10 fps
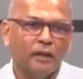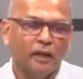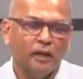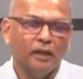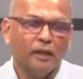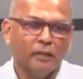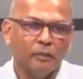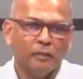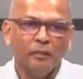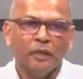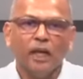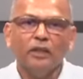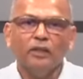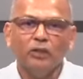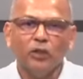a
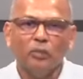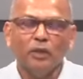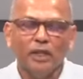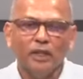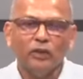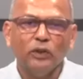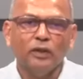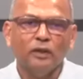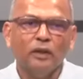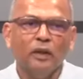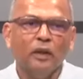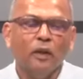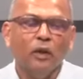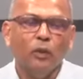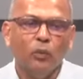determination
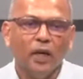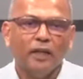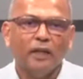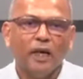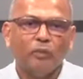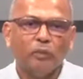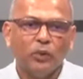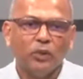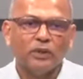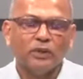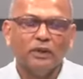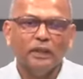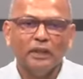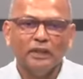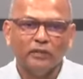whether that person
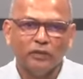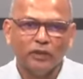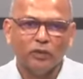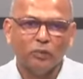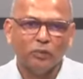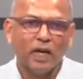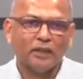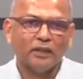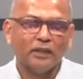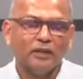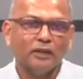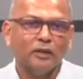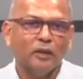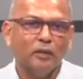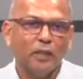is fit to practice
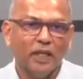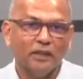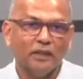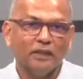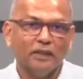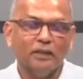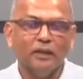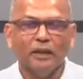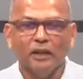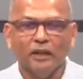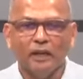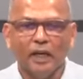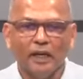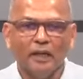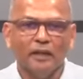medicine in
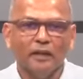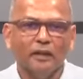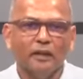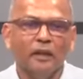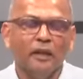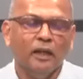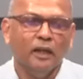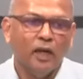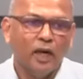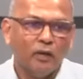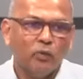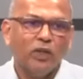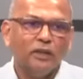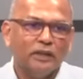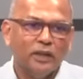Guyana. And
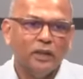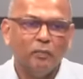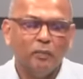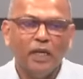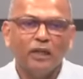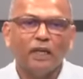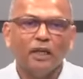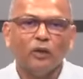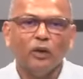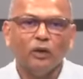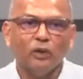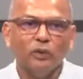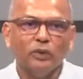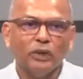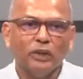once they make that
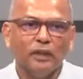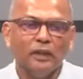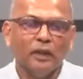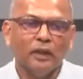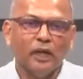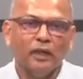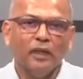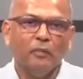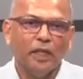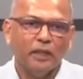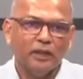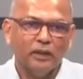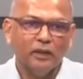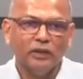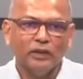conclusion and they make
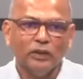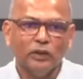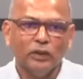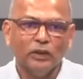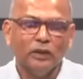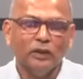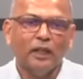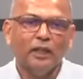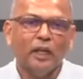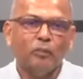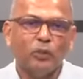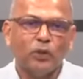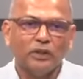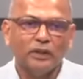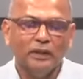their decision, then that
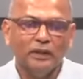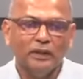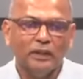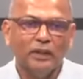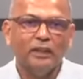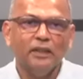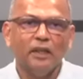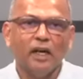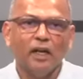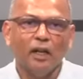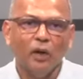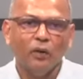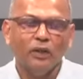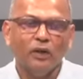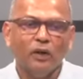person is either
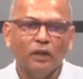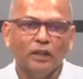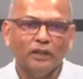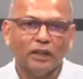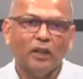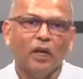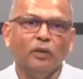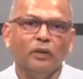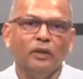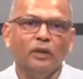allowed or disallowed